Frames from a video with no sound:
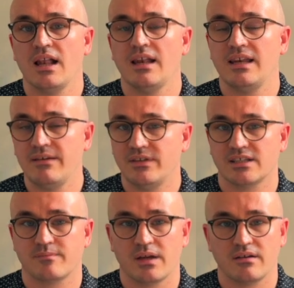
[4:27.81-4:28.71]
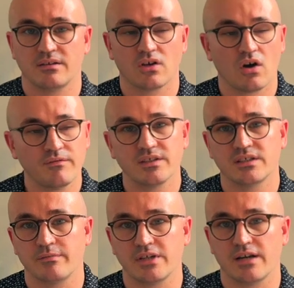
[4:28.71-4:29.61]
lived experience of the
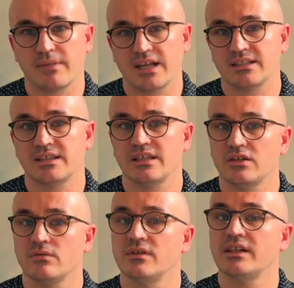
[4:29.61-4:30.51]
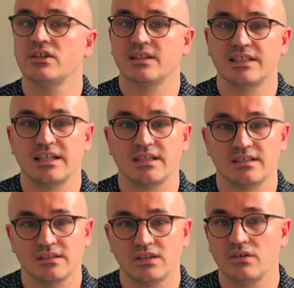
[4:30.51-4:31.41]
subject matter that you are interested in,
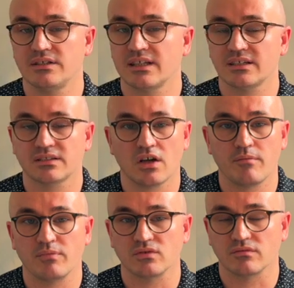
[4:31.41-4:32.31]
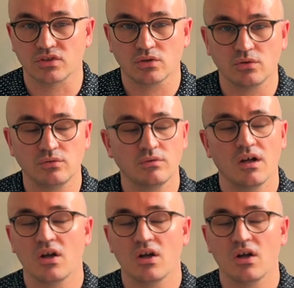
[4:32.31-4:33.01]
using examples from school,